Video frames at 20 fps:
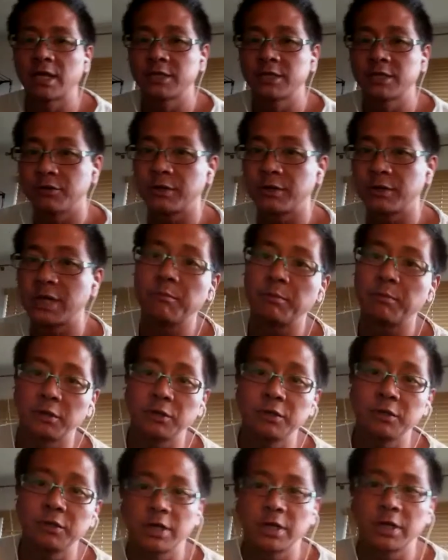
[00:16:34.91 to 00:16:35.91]
as you keep
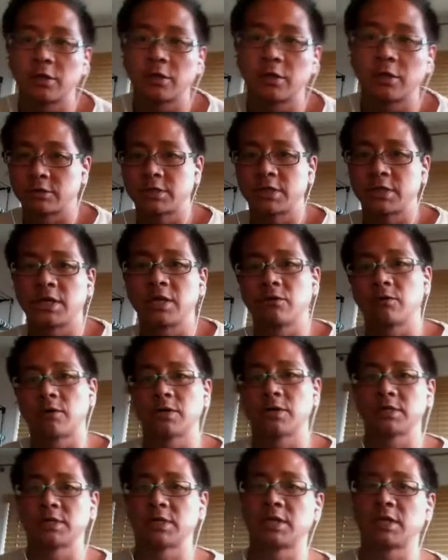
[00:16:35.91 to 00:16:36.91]
building on those
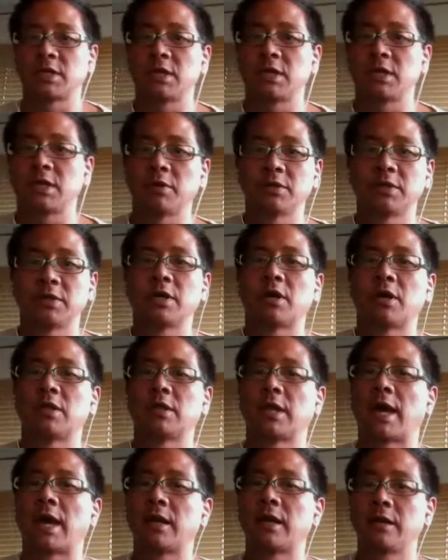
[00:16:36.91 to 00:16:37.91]
keywords and keep building
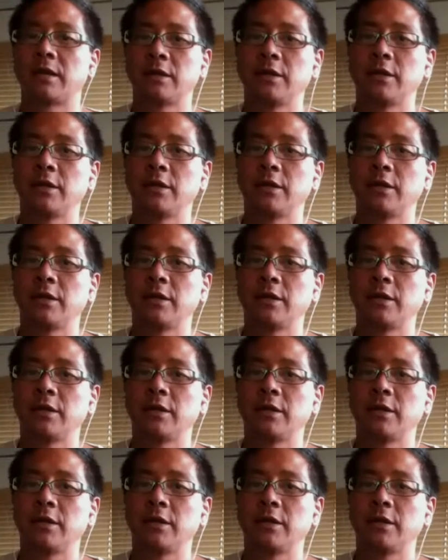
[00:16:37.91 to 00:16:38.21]
on that